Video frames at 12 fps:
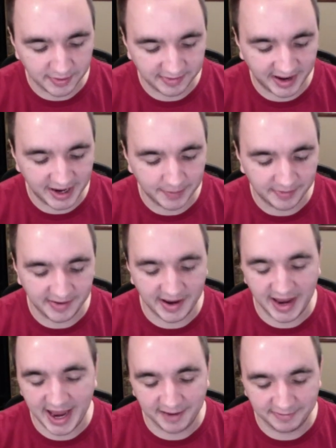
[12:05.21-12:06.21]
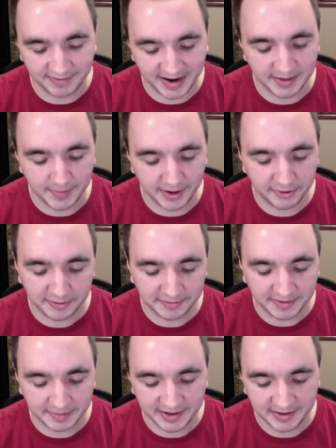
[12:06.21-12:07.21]
and sign up and say, hey, find a mentor
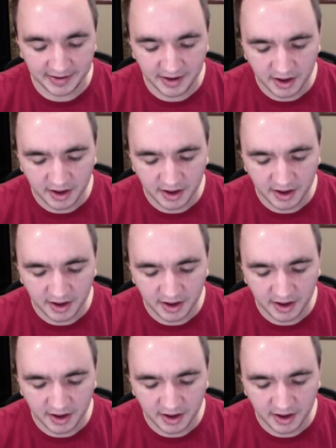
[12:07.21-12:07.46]
for me.